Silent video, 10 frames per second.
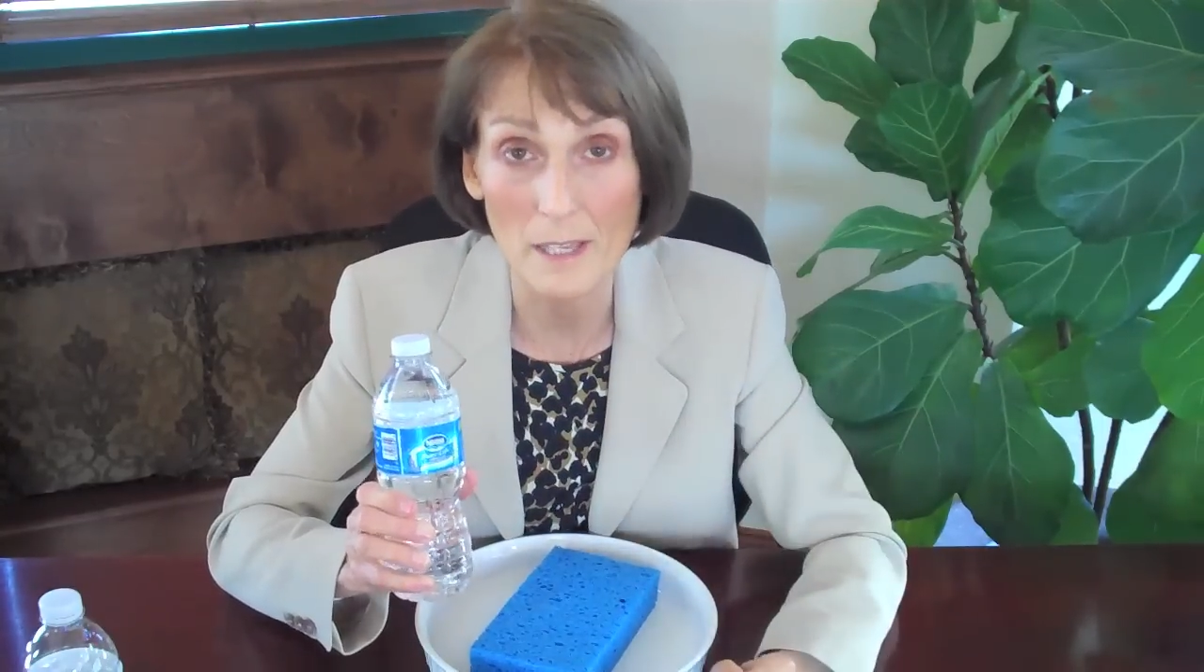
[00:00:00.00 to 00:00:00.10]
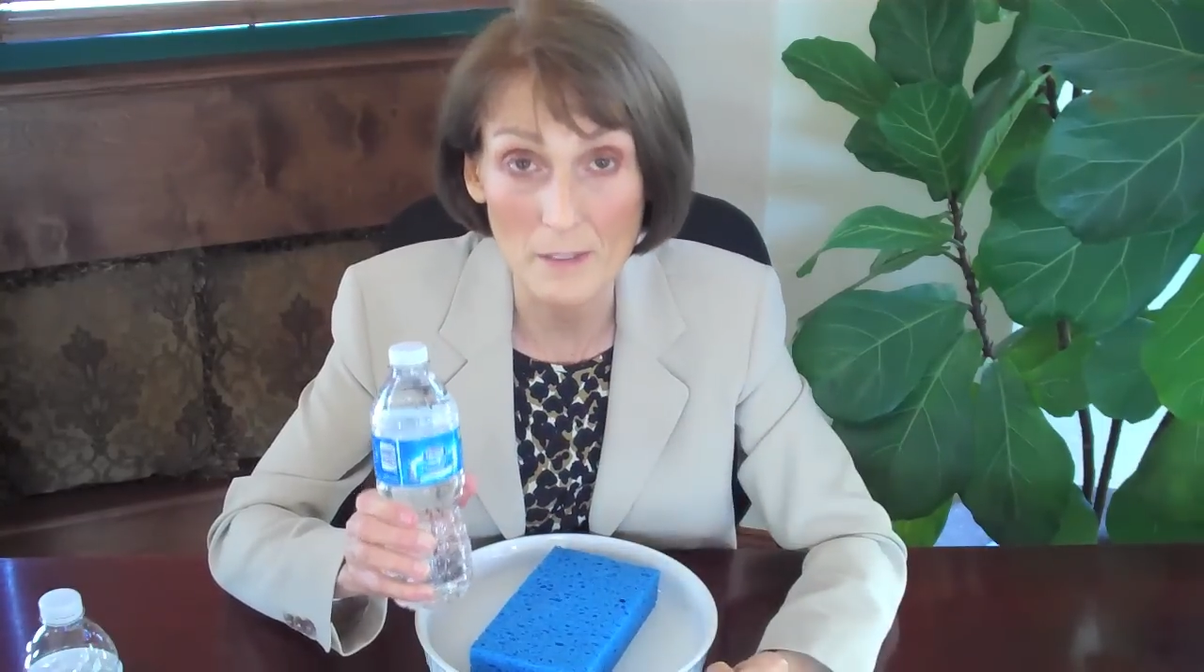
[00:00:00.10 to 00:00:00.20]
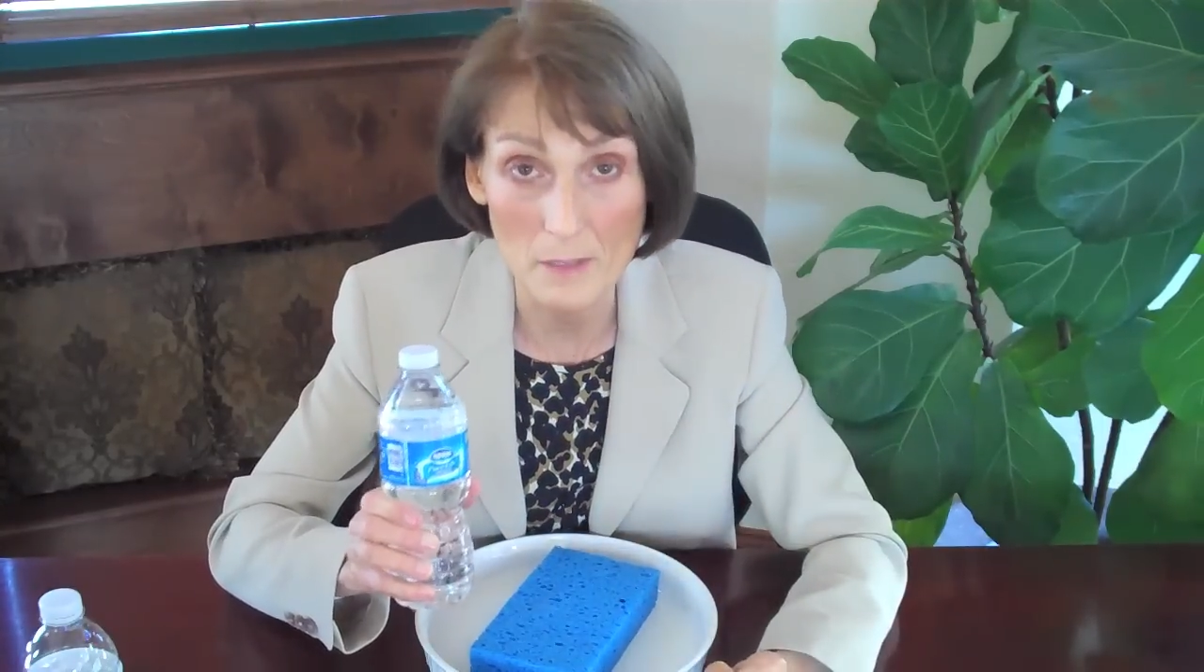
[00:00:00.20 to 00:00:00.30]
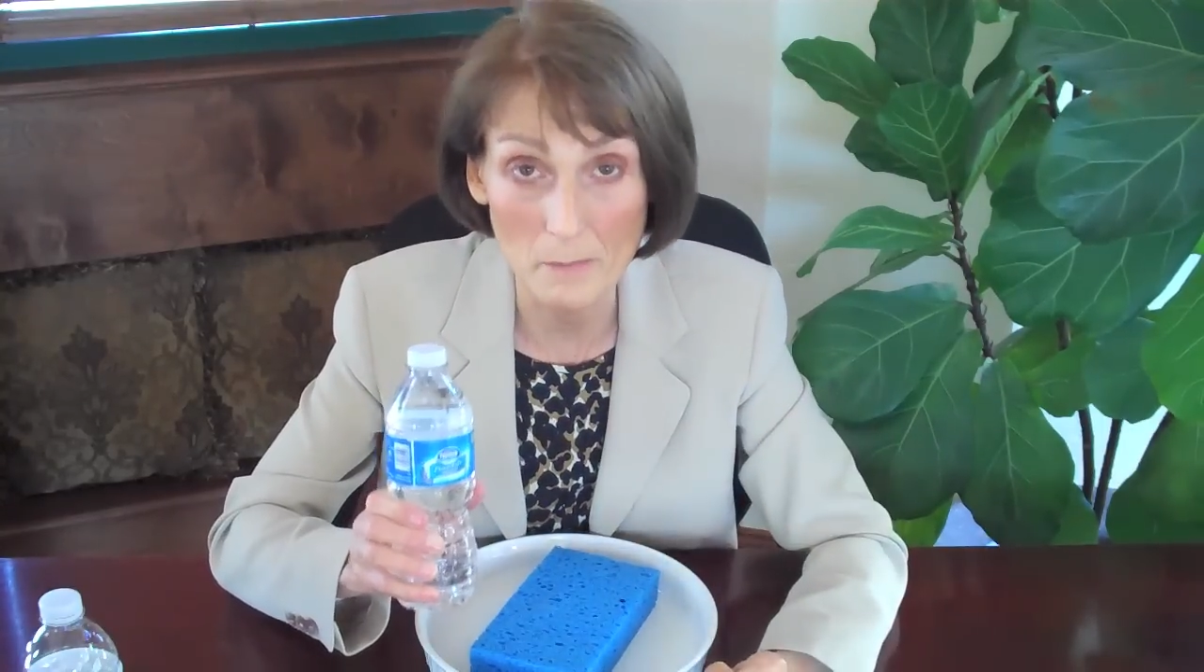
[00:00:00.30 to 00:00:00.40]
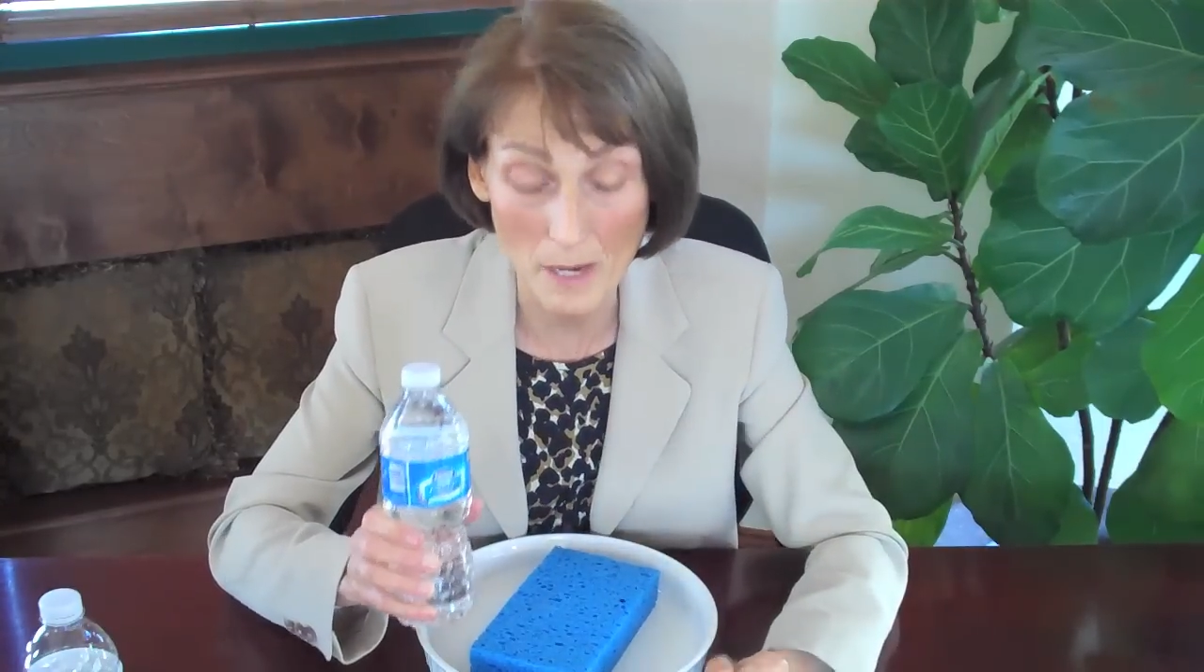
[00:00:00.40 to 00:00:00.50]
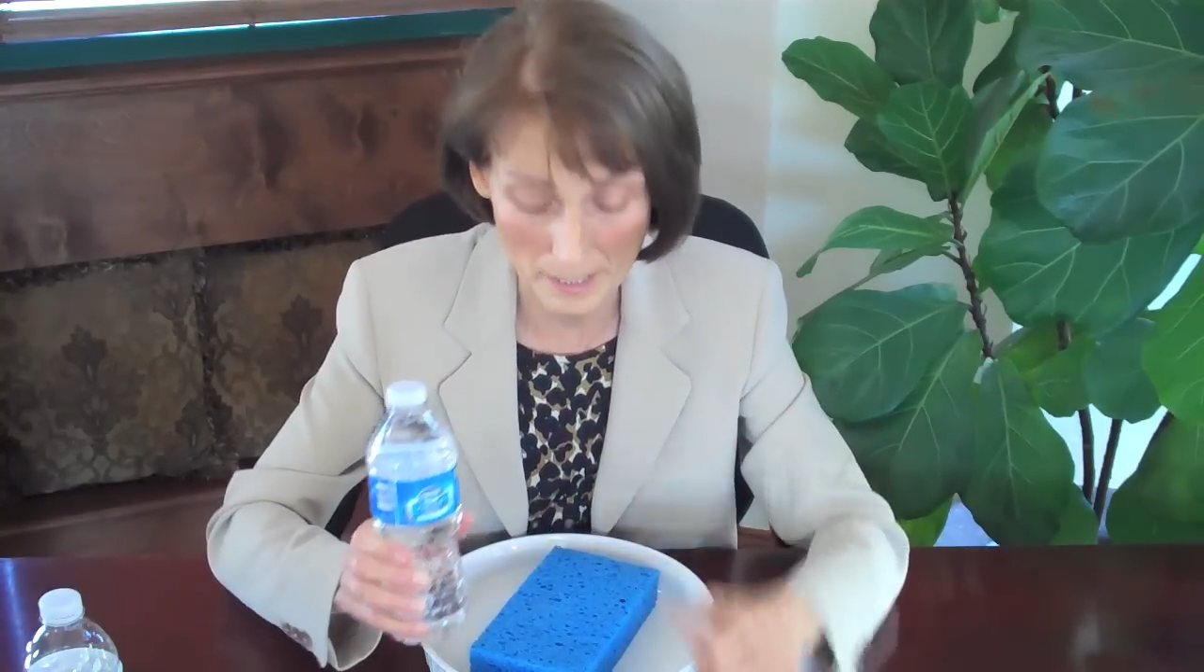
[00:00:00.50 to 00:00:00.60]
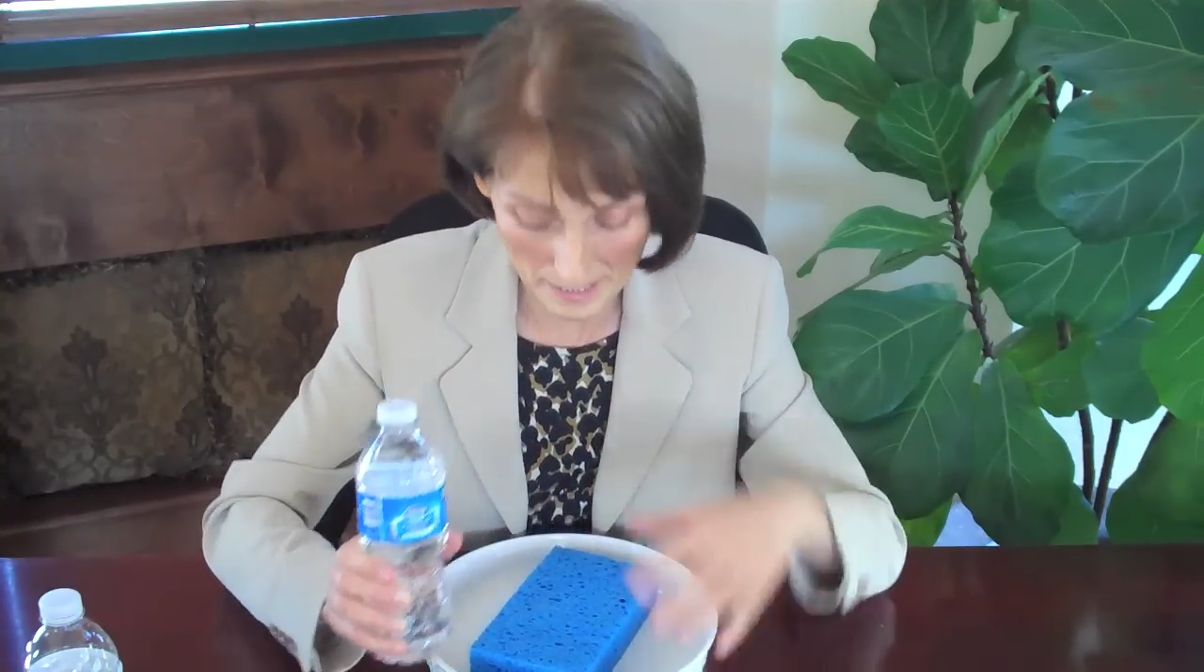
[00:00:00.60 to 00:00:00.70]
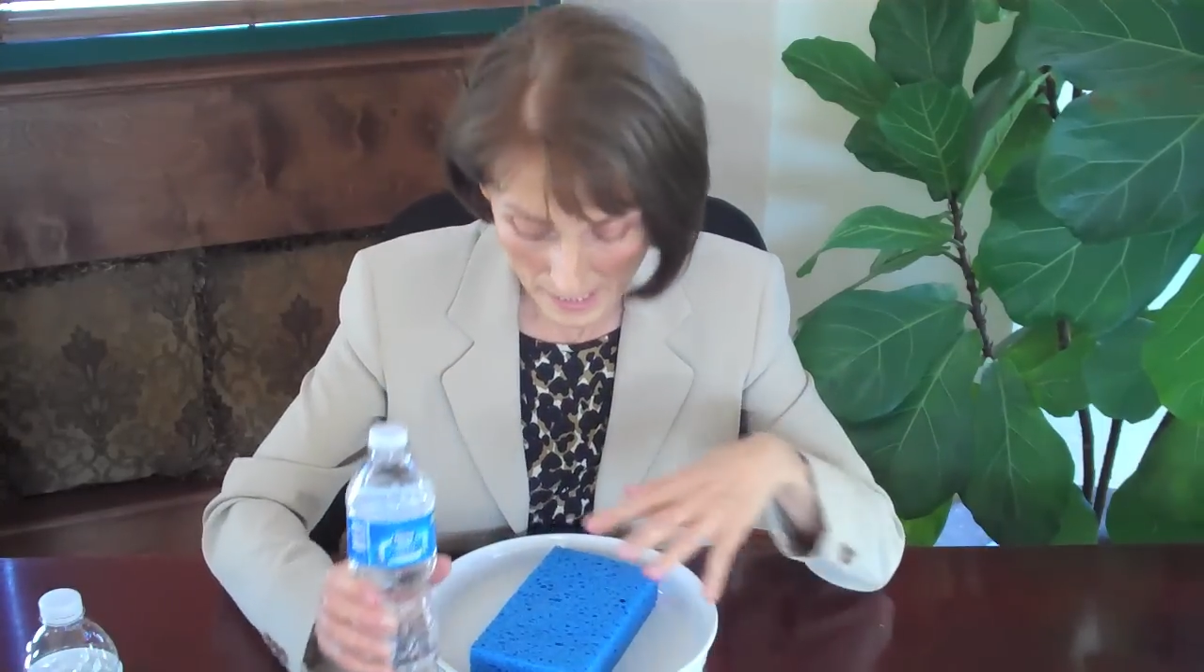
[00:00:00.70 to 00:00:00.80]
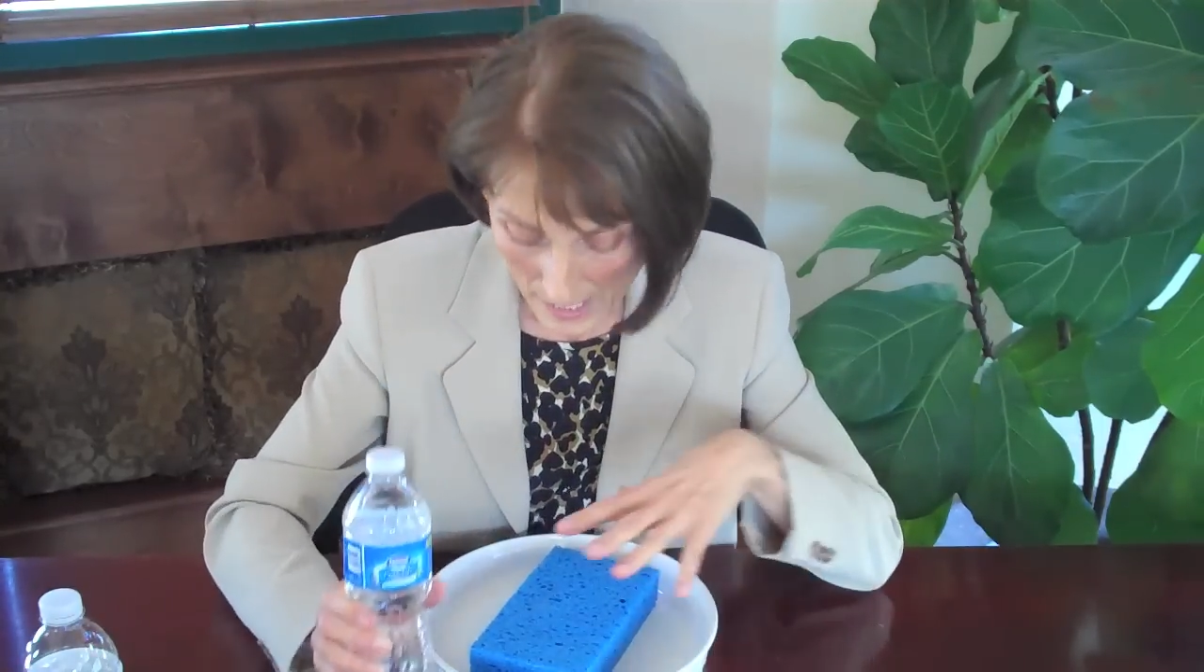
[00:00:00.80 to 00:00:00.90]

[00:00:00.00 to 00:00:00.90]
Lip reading: in the body.